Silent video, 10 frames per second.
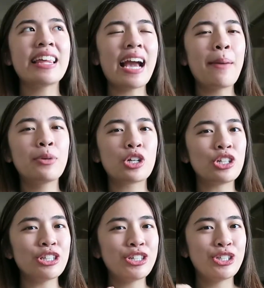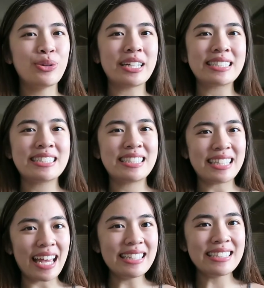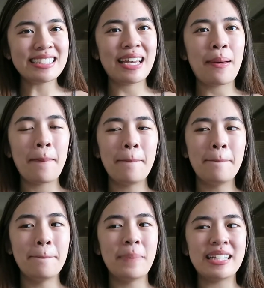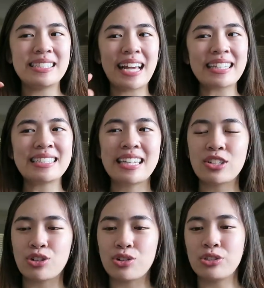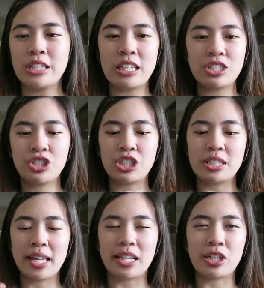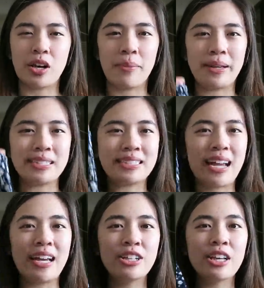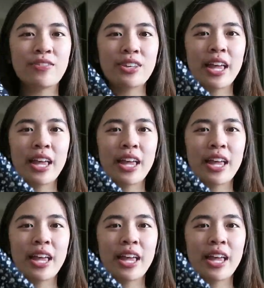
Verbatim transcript: think I'm girly to an extent, but dainty and girly is just like not my style, I feel